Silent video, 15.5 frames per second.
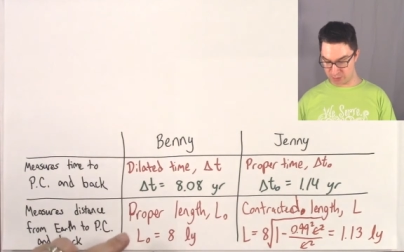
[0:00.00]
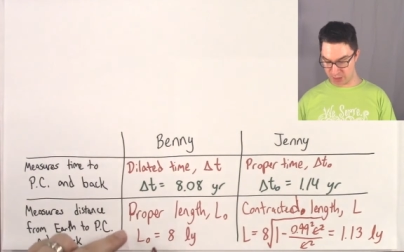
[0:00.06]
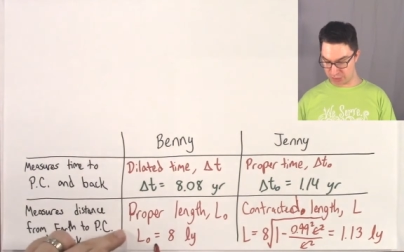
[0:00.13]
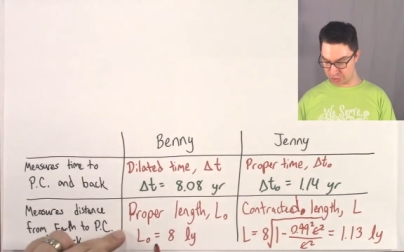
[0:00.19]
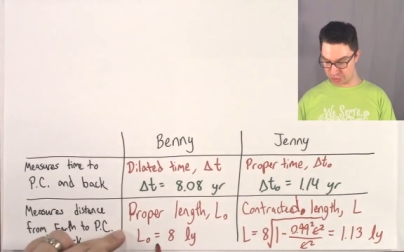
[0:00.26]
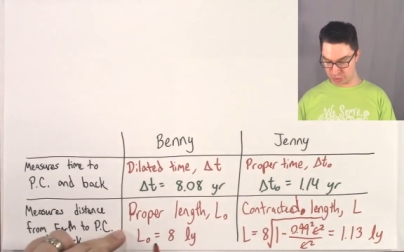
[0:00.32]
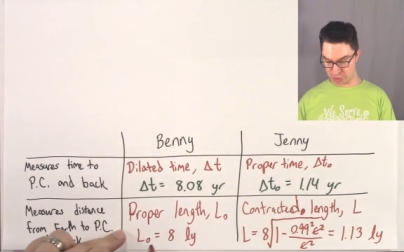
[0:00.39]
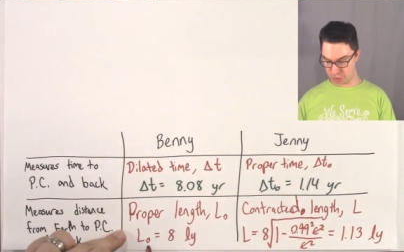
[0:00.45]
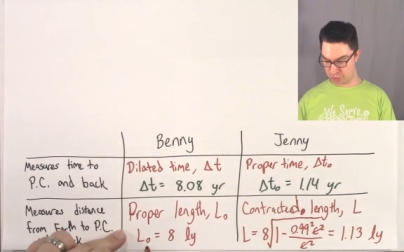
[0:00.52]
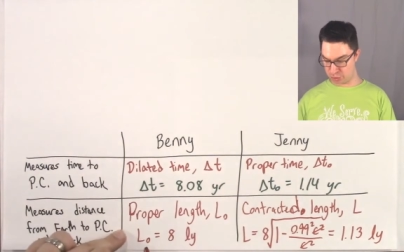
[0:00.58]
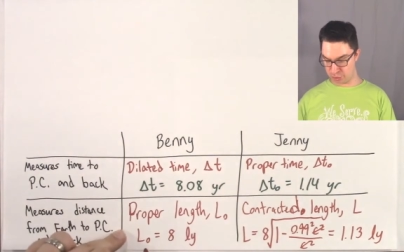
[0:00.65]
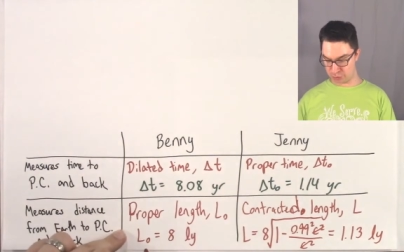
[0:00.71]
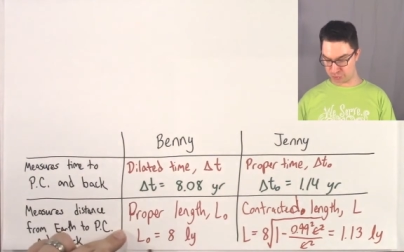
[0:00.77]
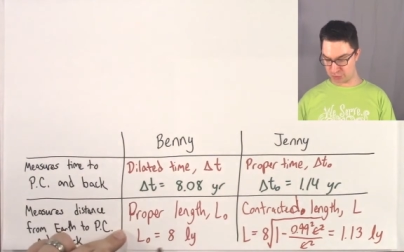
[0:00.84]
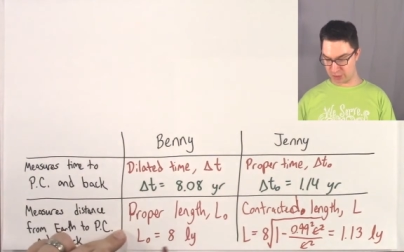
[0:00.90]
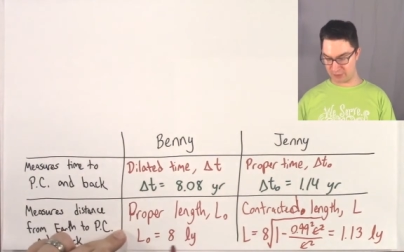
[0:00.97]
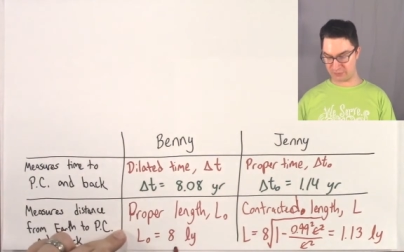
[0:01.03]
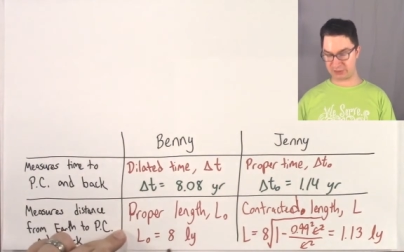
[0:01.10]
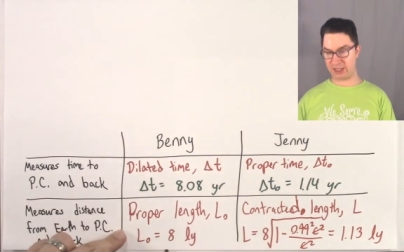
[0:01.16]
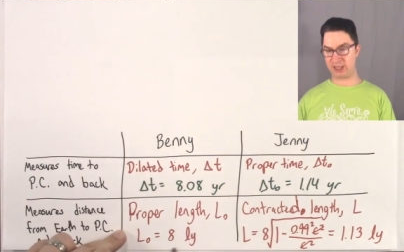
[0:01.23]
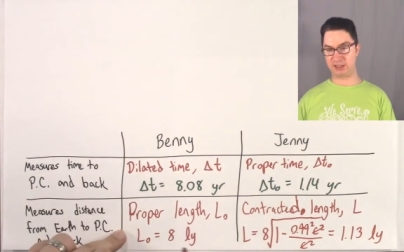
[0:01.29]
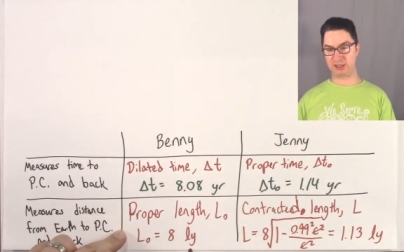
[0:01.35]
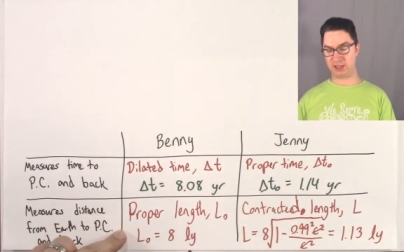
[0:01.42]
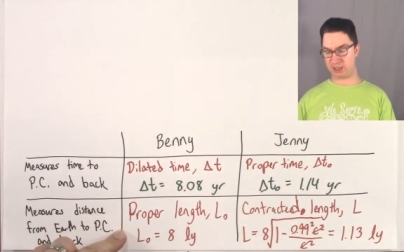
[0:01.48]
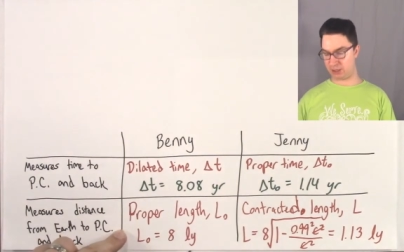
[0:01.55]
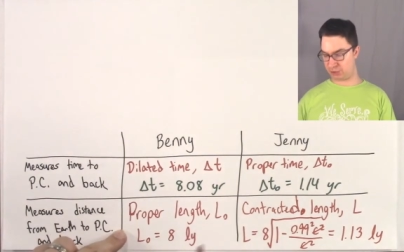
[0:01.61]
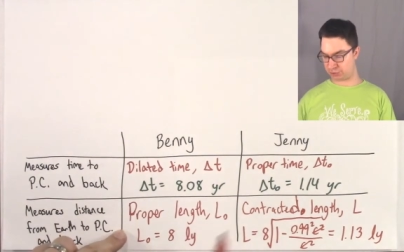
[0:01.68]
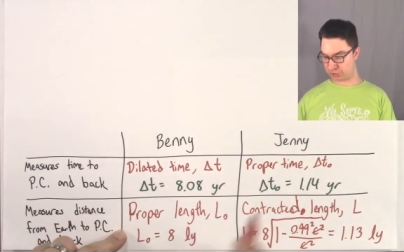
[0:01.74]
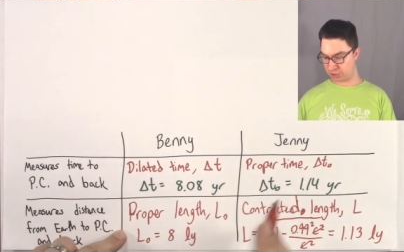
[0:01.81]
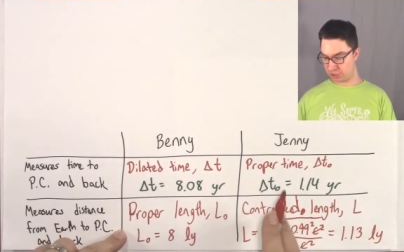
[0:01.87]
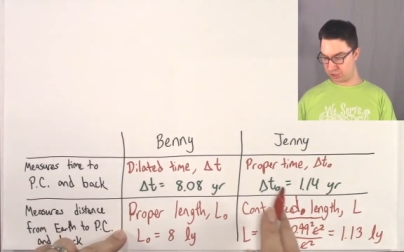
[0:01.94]
measured, you, you traveled 8 light
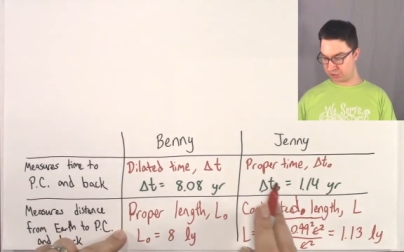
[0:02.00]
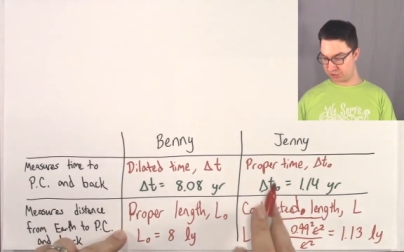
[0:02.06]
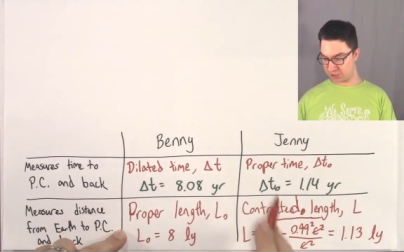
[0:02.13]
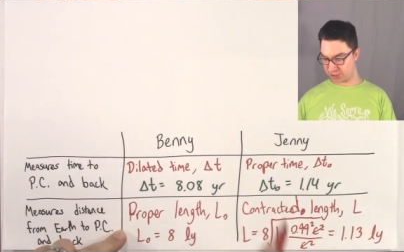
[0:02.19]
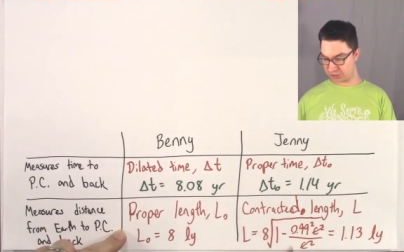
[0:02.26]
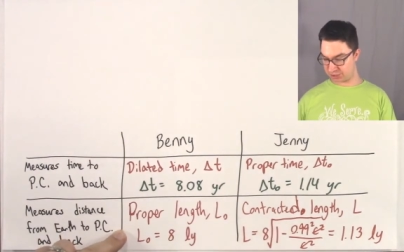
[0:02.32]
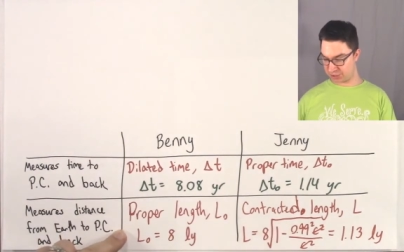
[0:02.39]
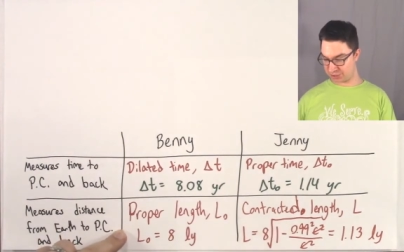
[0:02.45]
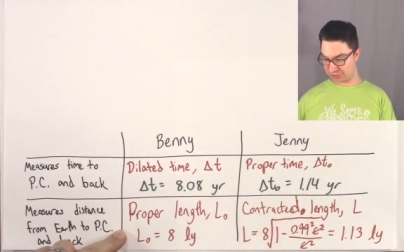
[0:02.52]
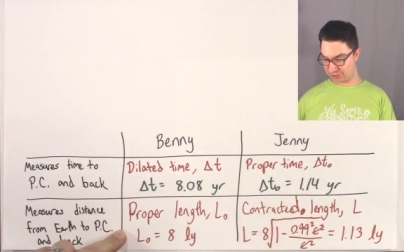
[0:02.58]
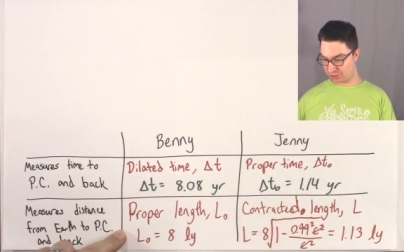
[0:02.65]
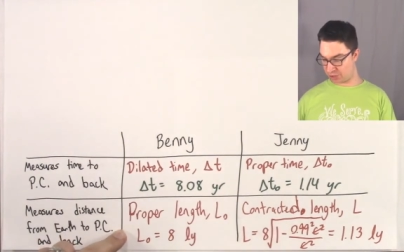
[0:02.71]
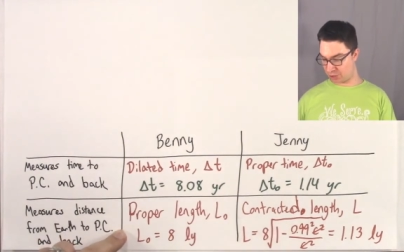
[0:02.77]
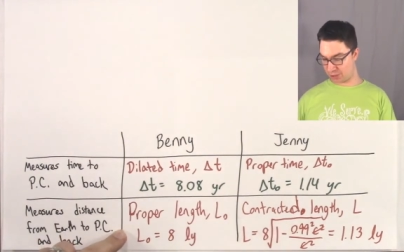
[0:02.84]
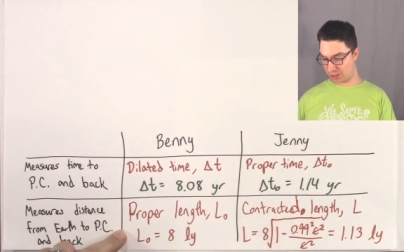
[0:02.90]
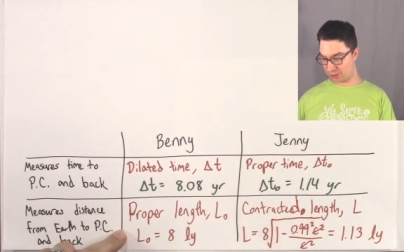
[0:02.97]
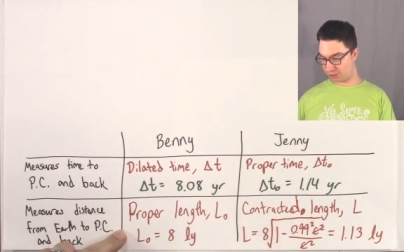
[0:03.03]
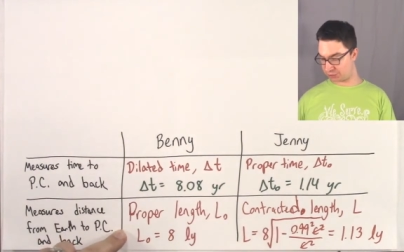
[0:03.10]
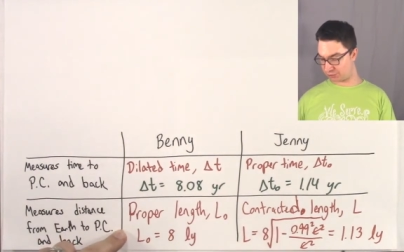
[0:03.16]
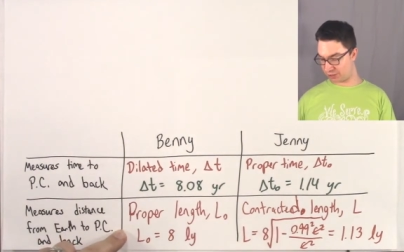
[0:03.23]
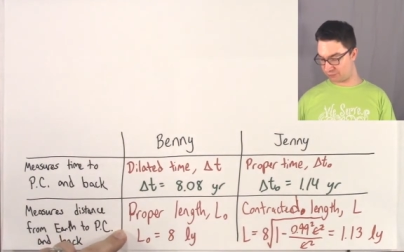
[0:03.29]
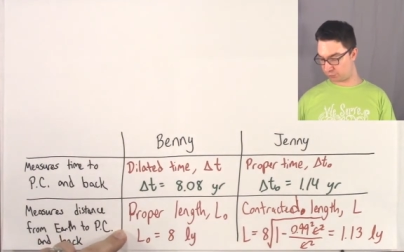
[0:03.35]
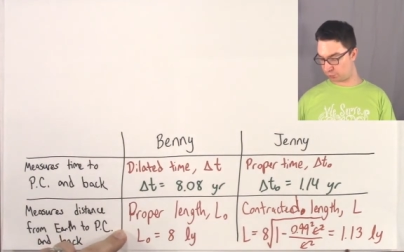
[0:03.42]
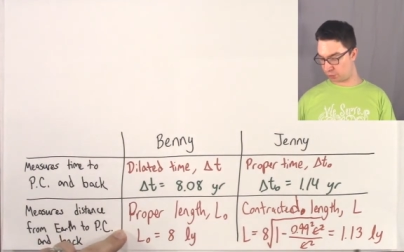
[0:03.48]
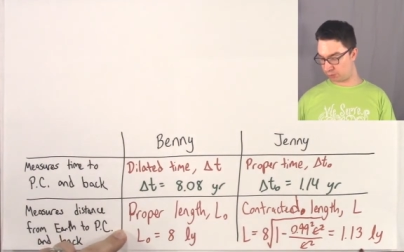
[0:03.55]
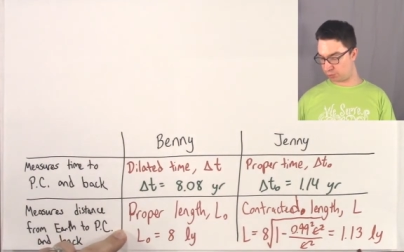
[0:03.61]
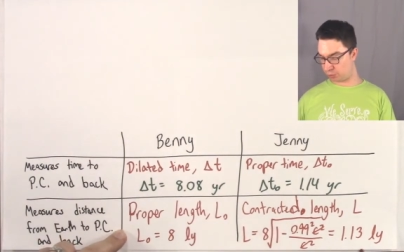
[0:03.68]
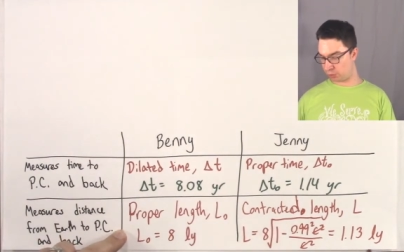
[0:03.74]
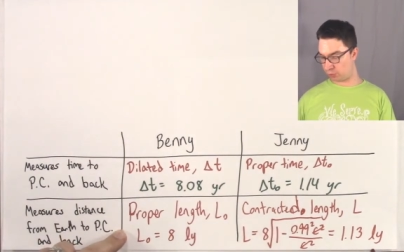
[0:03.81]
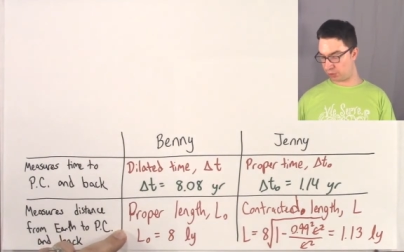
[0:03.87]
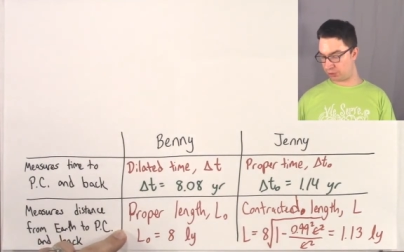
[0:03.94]
years, Jenny says, no, I only traveled
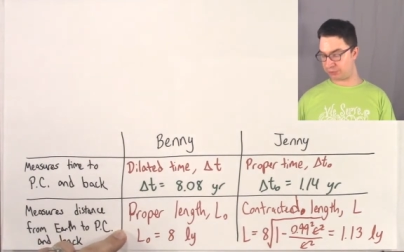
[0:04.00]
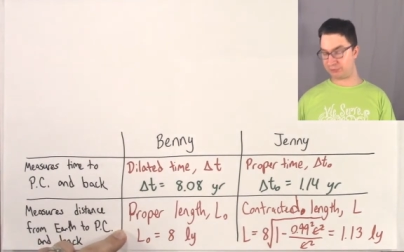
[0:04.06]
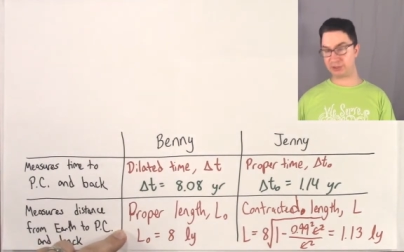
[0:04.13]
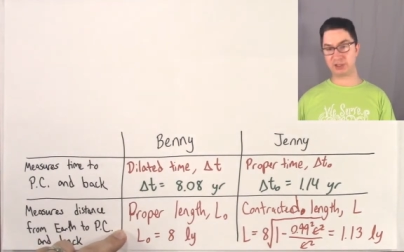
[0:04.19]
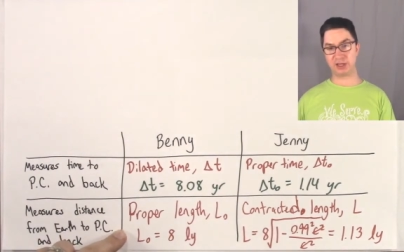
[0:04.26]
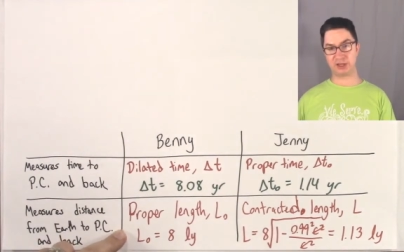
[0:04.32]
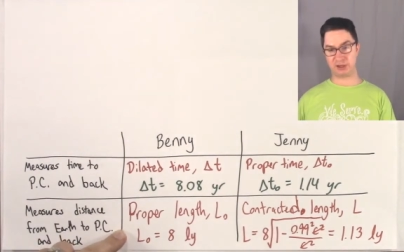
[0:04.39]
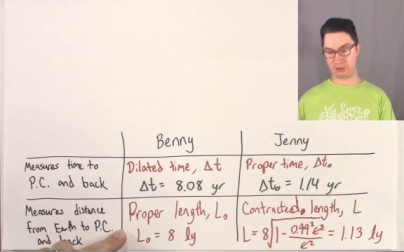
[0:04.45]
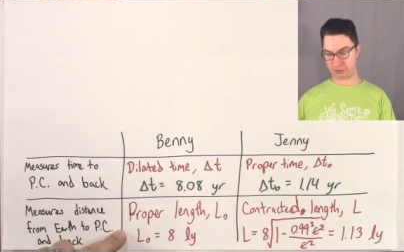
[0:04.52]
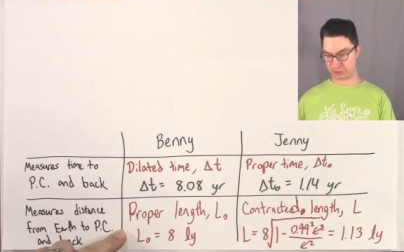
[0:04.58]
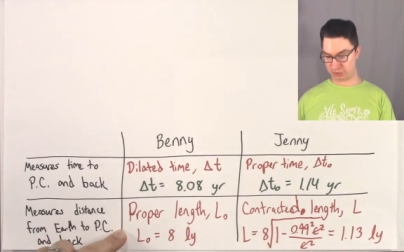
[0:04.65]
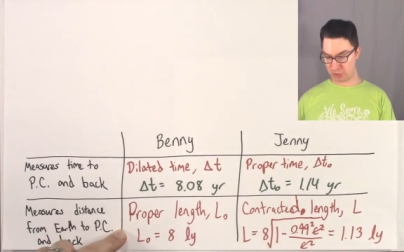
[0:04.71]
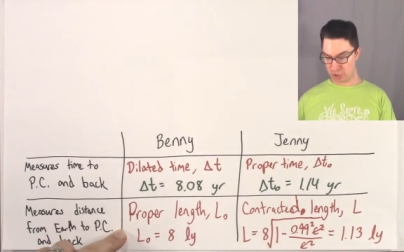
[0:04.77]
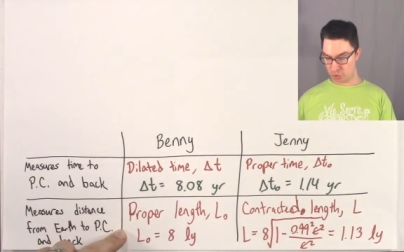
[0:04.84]
1.13 light years,